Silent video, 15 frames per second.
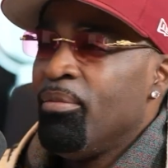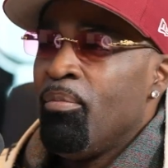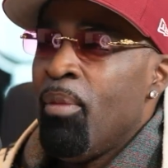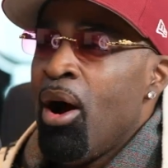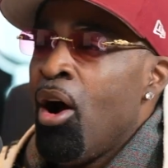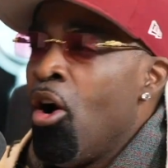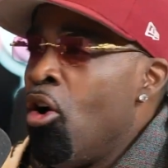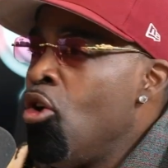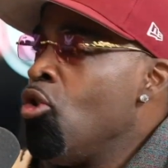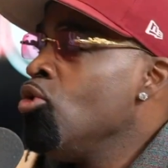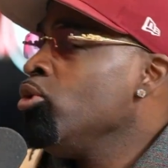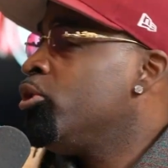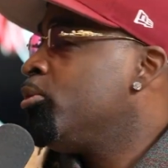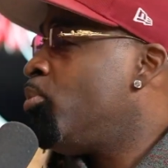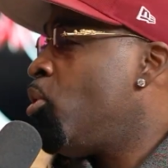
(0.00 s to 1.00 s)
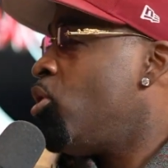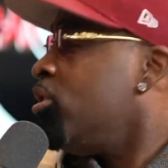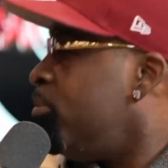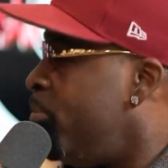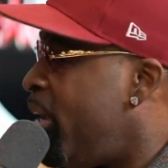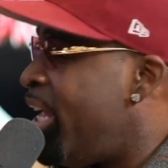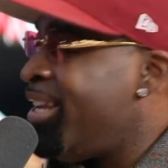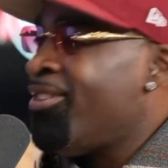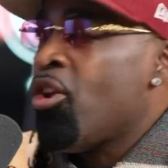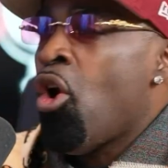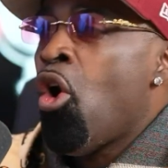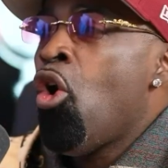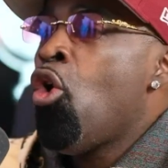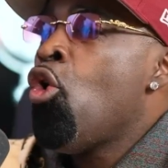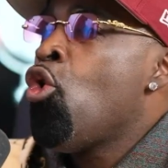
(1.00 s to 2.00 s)
My own sports betting
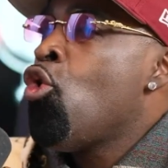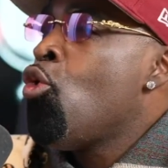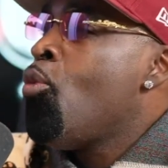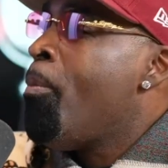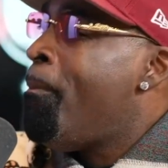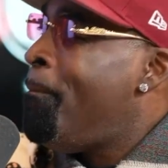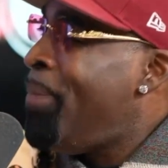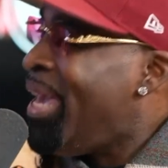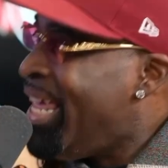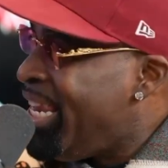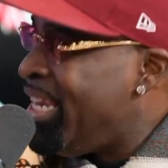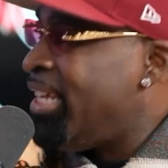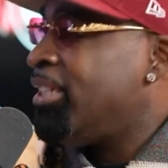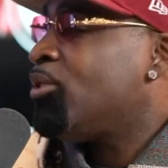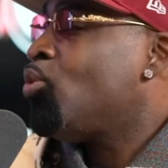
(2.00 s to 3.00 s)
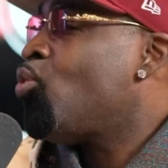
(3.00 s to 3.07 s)
whole business.